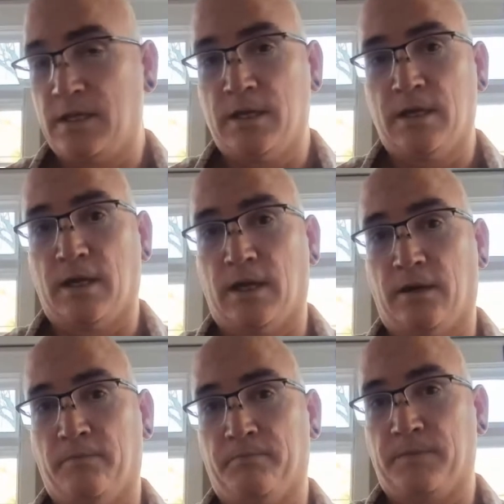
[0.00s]
Um,
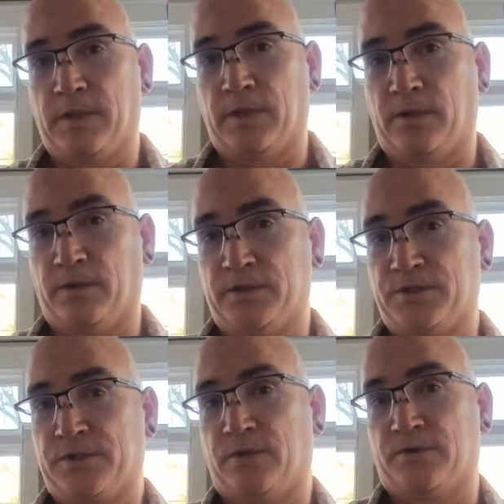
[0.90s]
you know, it just
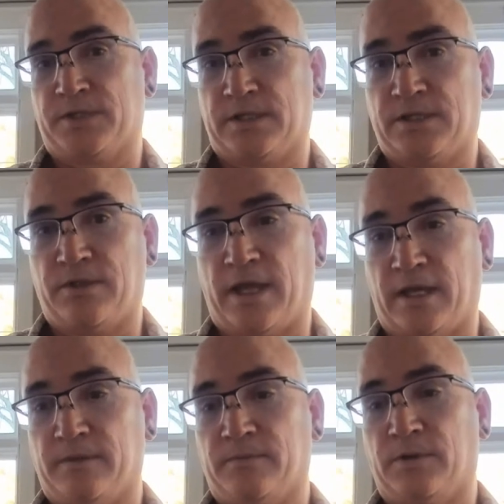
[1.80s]
goes into that
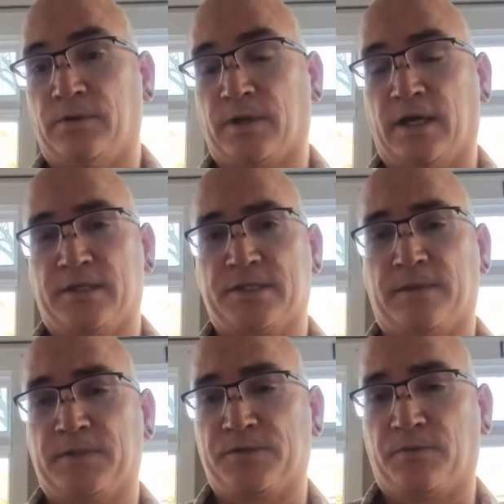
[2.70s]
whole concept as
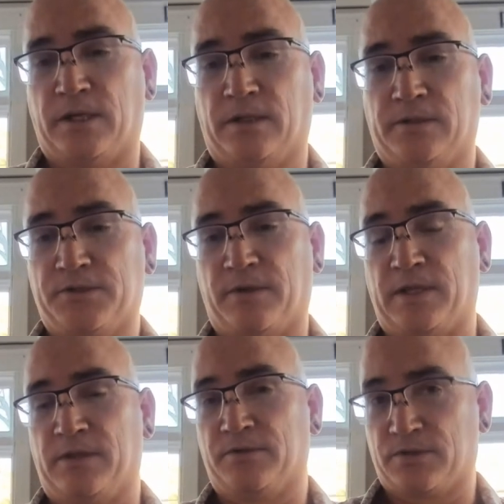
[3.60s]
well. So I mean,
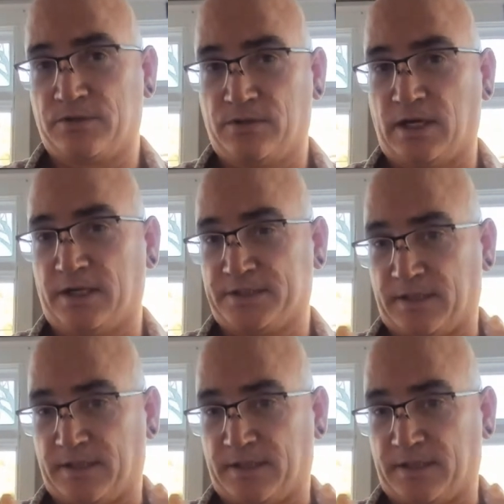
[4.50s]
those are two concepts,